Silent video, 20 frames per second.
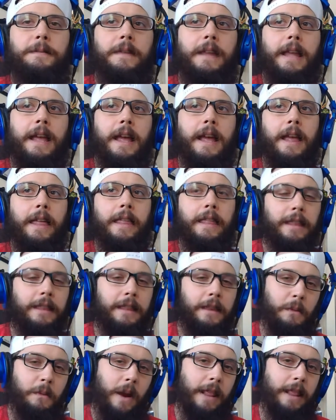one of
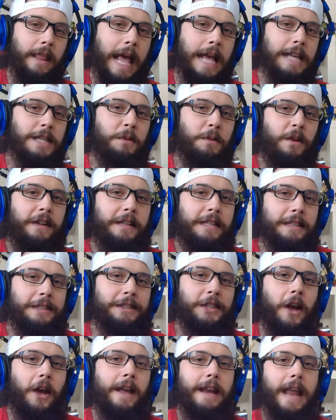the last movies I
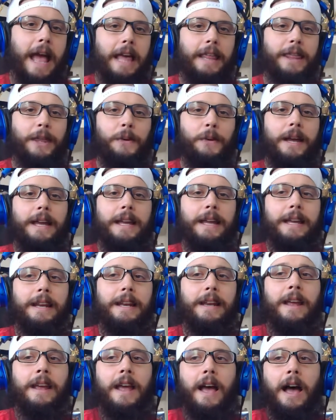saw Anne Hathaway
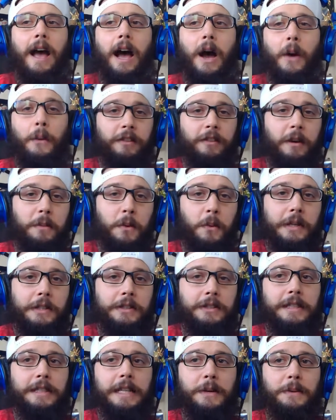in with Rebel
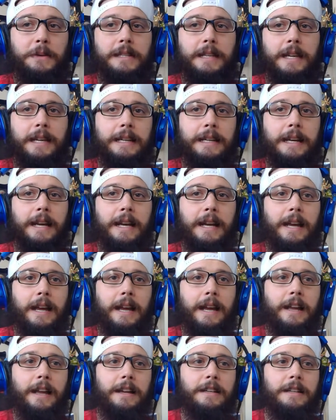Wilson, it was like
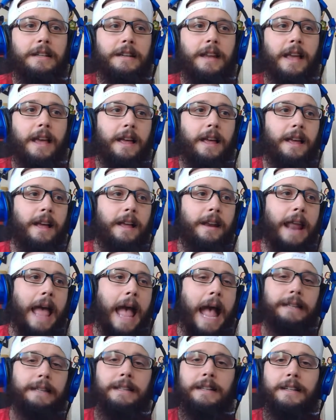an
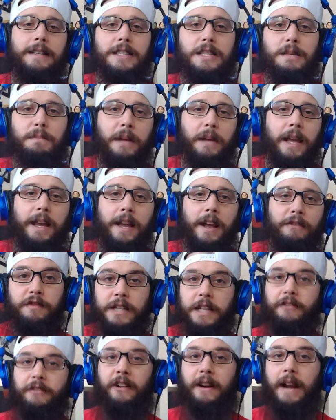acting display of
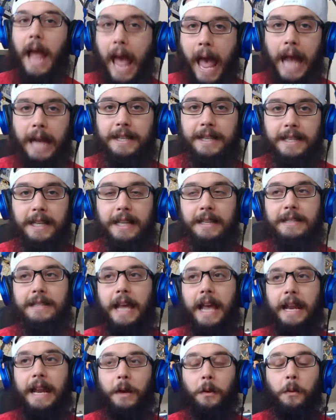different
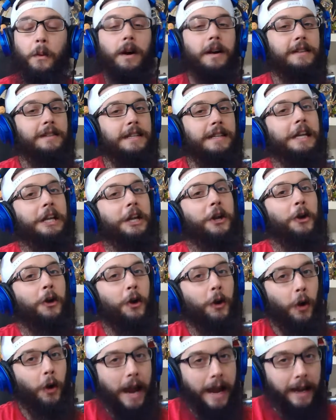accents, and it wasn't
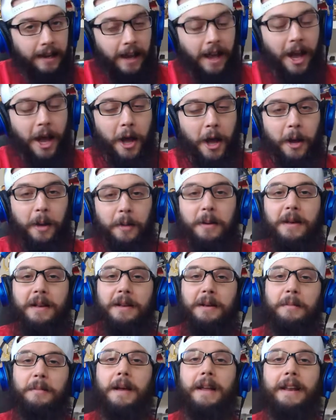great.
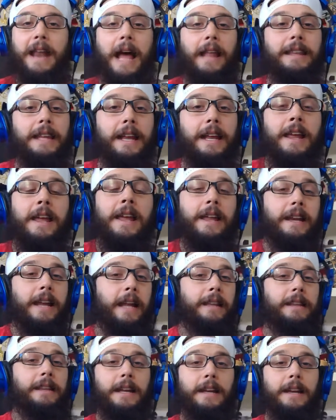Not that
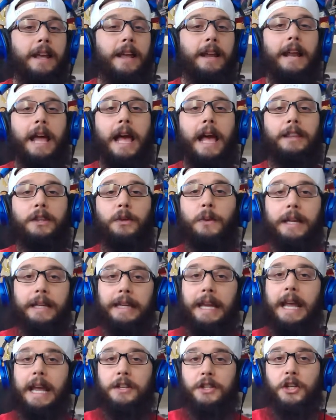Anne Hathaway
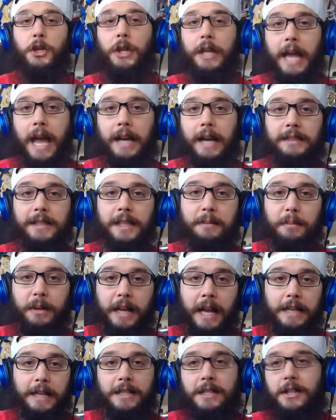can't do the accent,
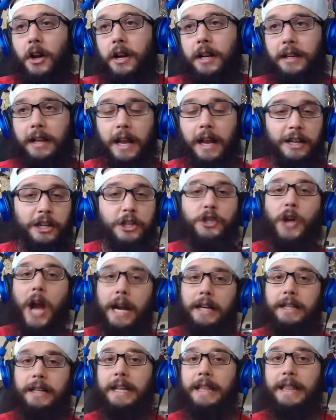but I just thought it kind of
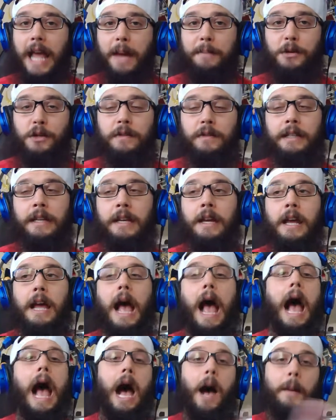detracted in that movie.
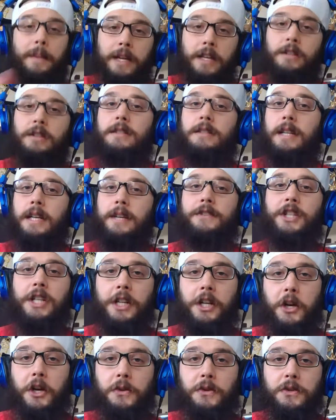I'll be interested if
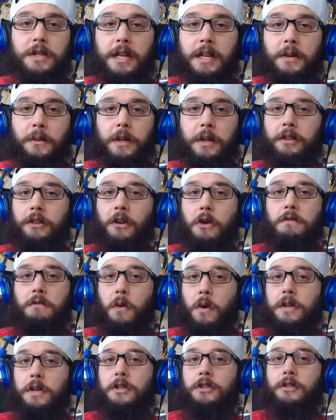she goes in with her own
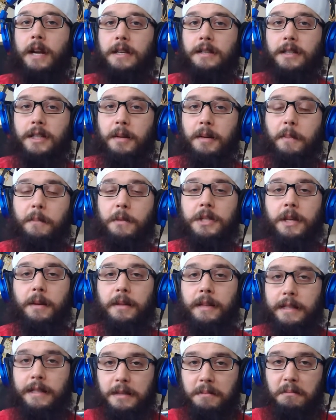voice, tries to come up with
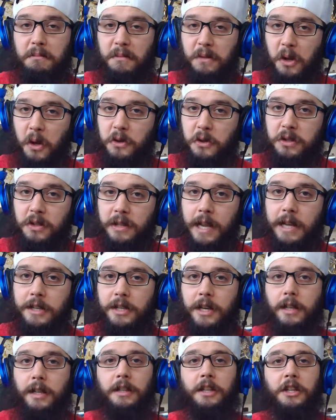something that's closer to
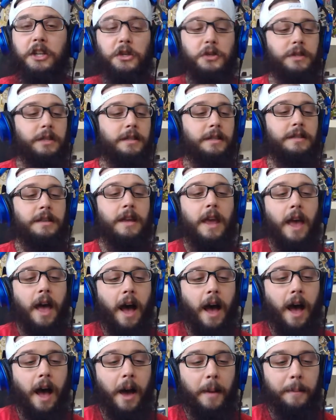Angelica Houston's.
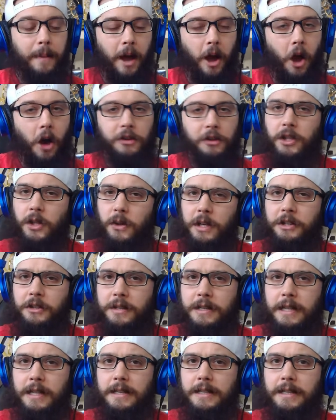Also
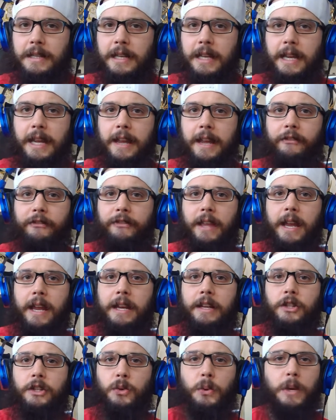interested to see if
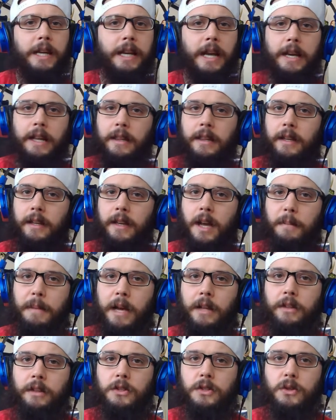they tweak anything
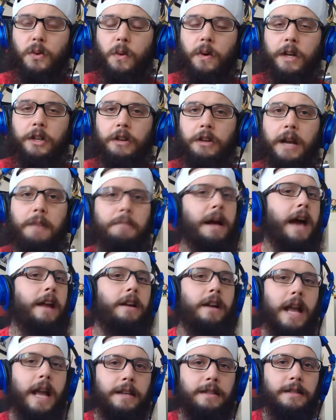about the story, try to
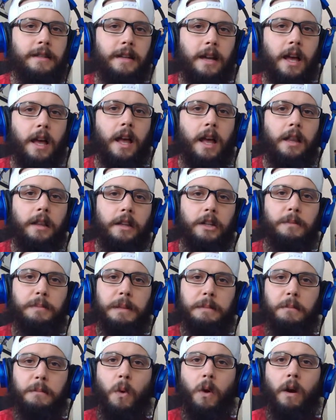modernize it a little
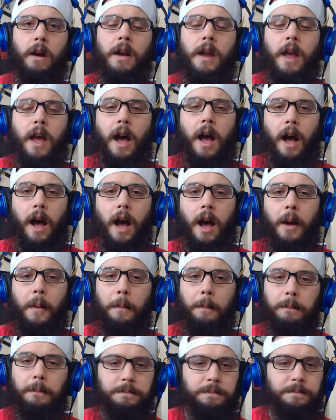bit more.
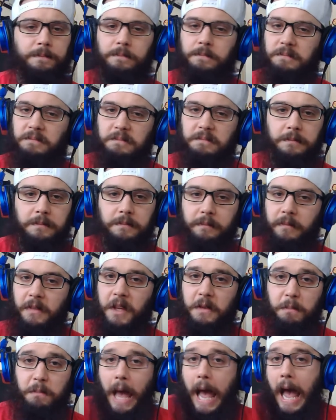
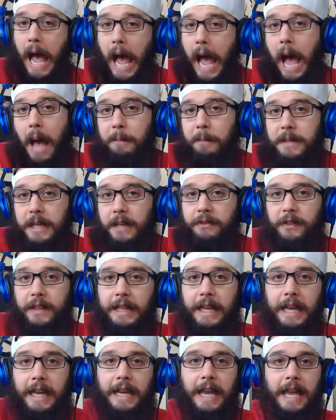But I'm
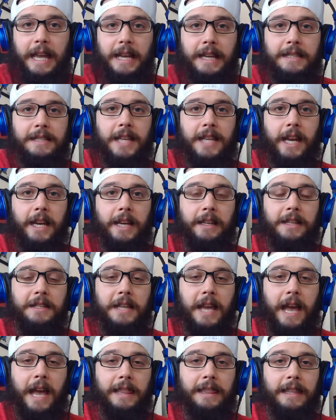definitely excited because
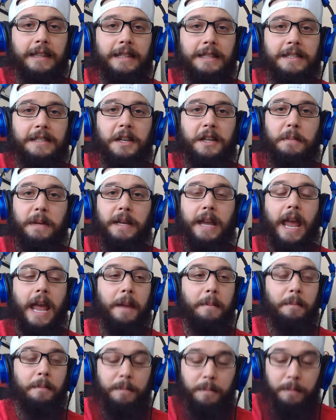I think this could be
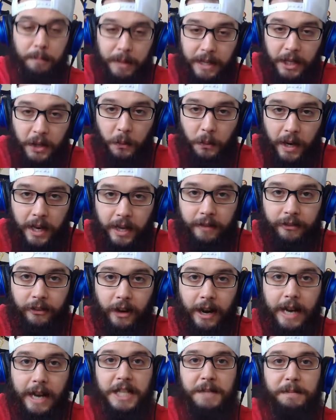a big win
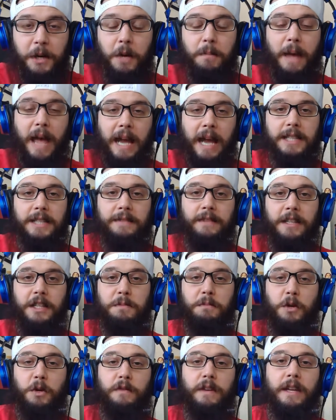for HBO Max if
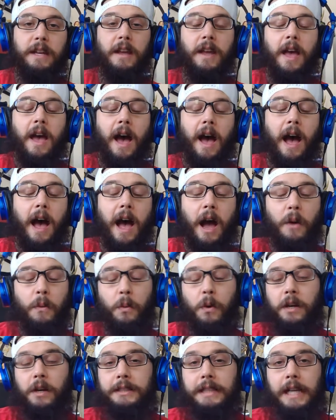this movie
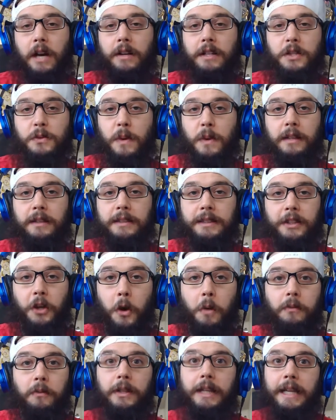works out as well as
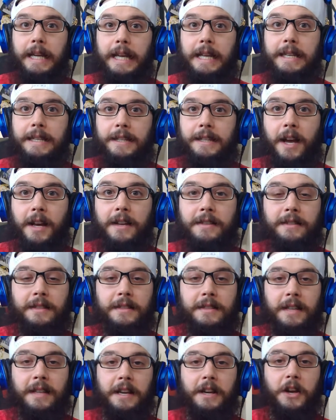hopefully it does,
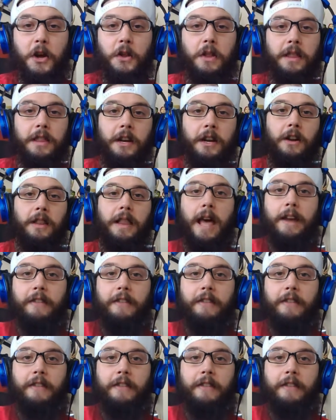because I know that there are a lot of